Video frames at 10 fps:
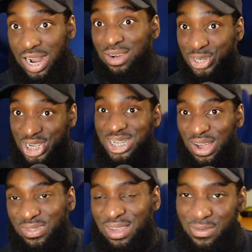else years
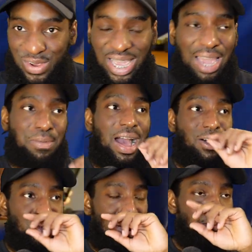after everything came
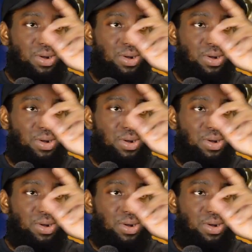out, right?